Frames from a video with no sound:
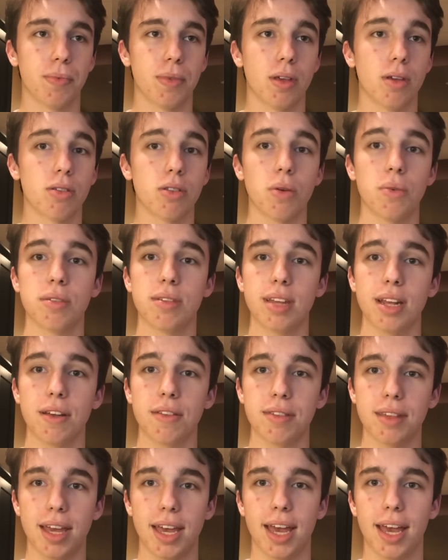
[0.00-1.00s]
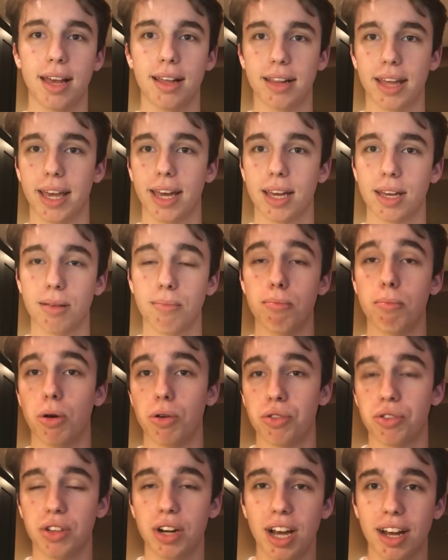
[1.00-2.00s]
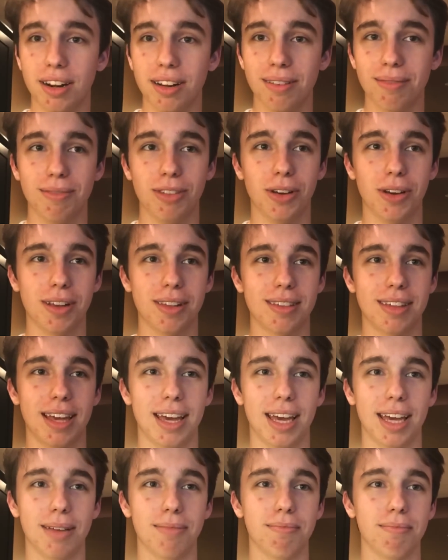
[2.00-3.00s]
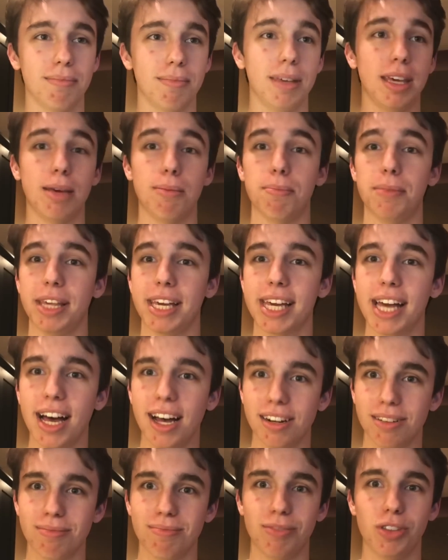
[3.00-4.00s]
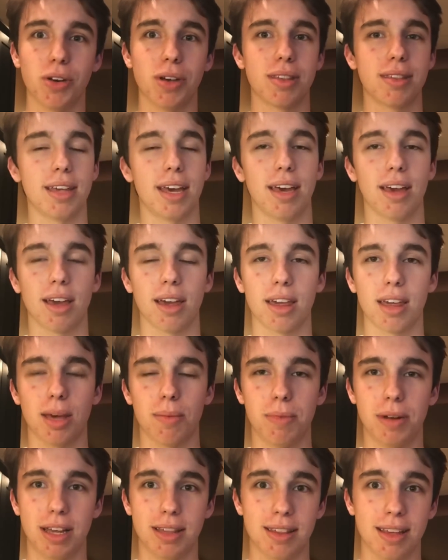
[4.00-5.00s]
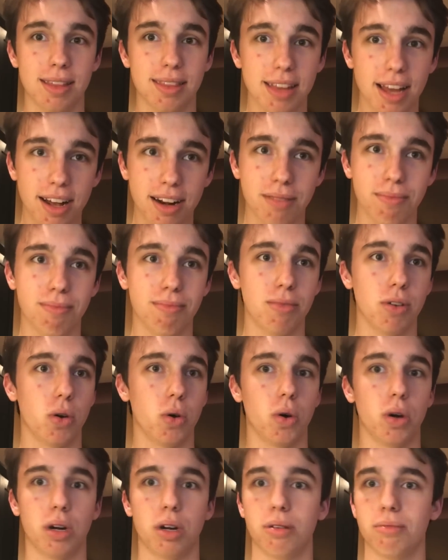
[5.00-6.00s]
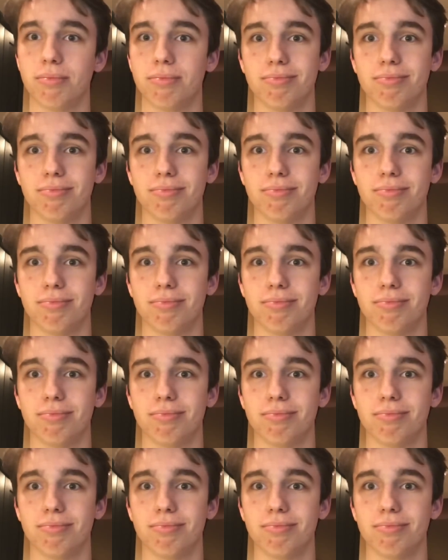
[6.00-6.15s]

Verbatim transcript: So instead of saying, like, mostrar, you could say implicar. You could say representar or